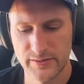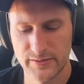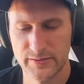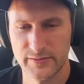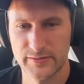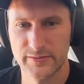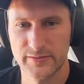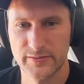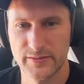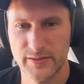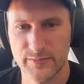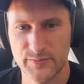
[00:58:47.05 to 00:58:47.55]

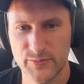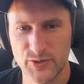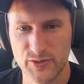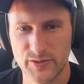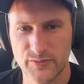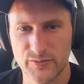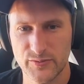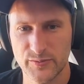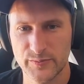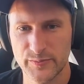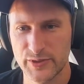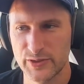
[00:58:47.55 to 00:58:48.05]
I'm sure
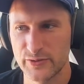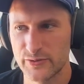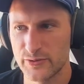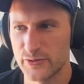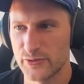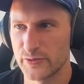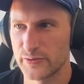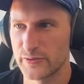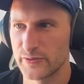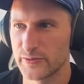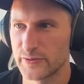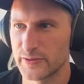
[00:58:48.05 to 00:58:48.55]
it will be in the
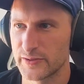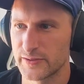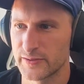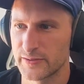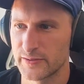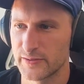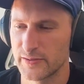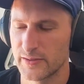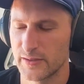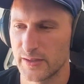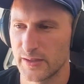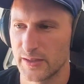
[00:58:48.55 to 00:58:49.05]
show note. And
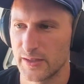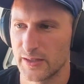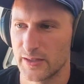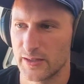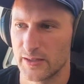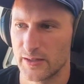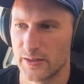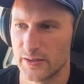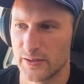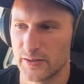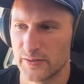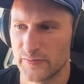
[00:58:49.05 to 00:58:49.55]

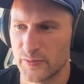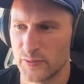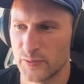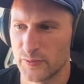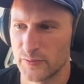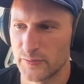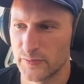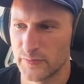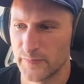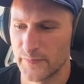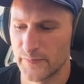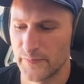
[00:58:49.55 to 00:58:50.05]

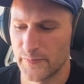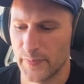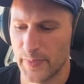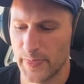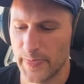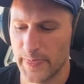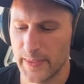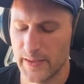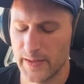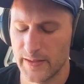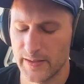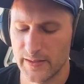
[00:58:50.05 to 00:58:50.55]
for
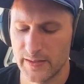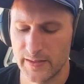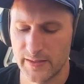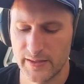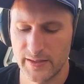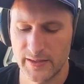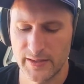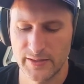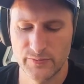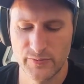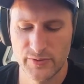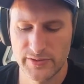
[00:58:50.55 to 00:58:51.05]

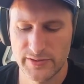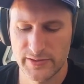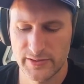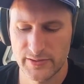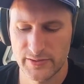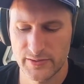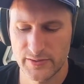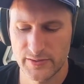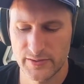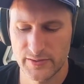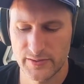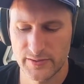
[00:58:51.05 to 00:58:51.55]
anyone
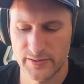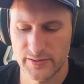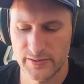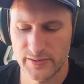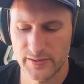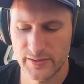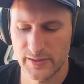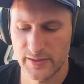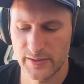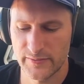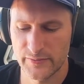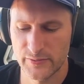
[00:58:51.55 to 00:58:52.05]
that
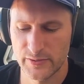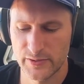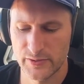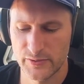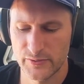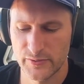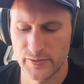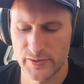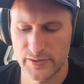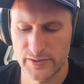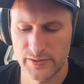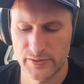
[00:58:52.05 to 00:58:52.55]
have an
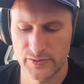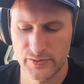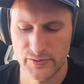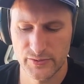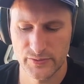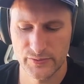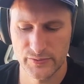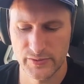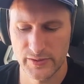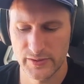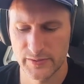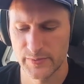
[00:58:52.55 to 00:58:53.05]
interest
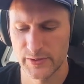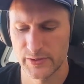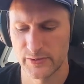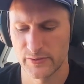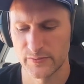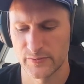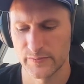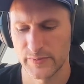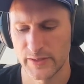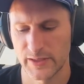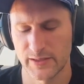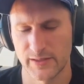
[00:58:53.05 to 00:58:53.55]
into like
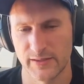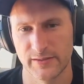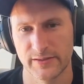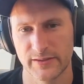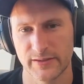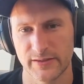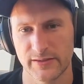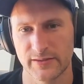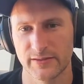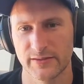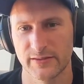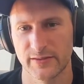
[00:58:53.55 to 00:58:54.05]
Bitcoin back
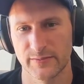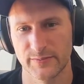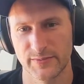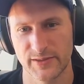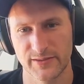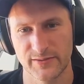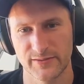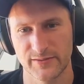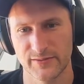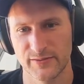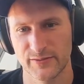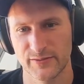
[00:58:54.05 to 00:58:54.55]
lending, I
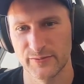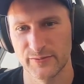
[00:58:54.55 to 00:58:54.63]
mean,